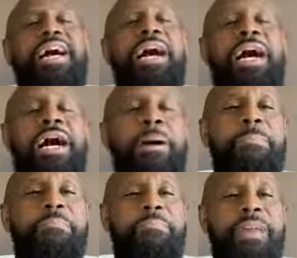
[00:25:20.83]

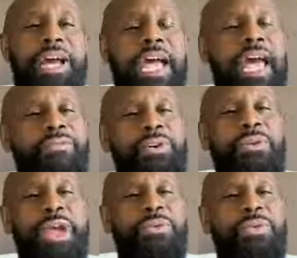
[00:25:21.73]
Um, have a
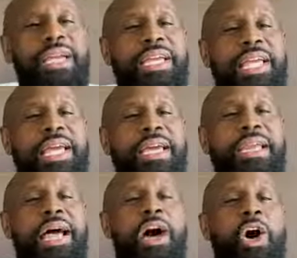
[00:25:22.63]
great
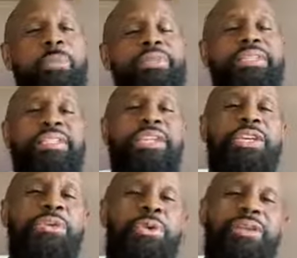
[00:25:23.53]
weekend. Hope to see
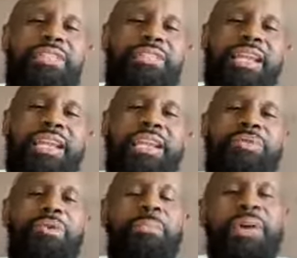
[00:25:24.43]
you on
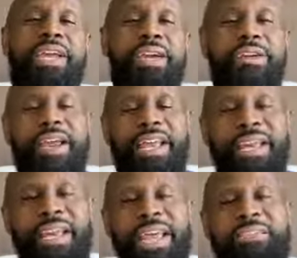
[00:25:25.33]
Sunday. We'll be here at
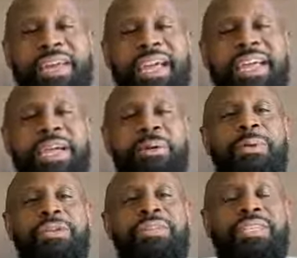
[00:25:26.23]
11
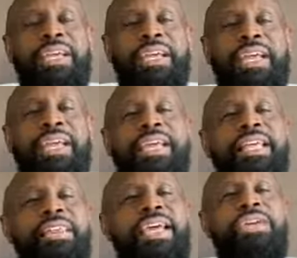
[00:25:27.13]
a.m. on Sunday.
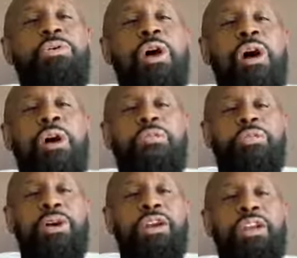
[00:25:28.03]
Thank you all
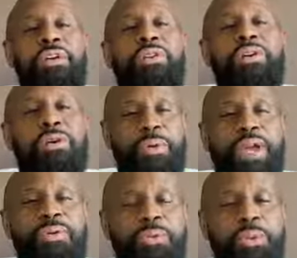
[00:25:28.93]
for another
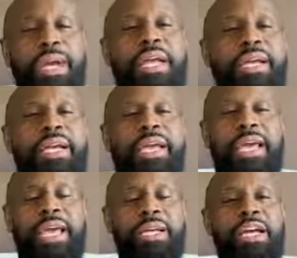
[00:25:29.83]
great week
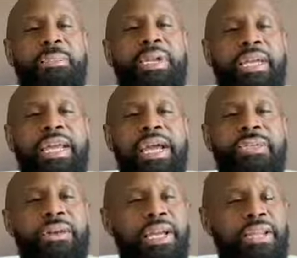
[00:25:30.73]
and coming
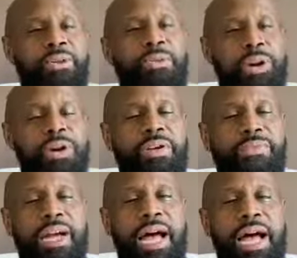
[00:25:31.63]
together in the Word
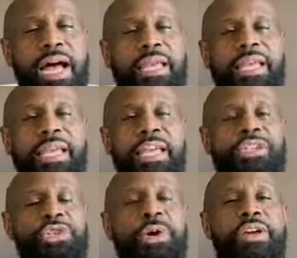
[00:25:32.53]
of God.
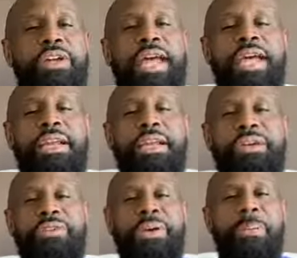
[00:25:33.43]
Enjoy your day.
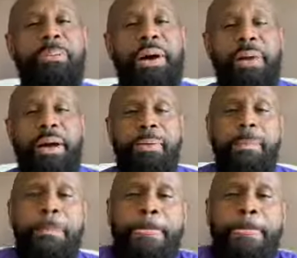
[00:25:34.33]
Love you. Bye bye.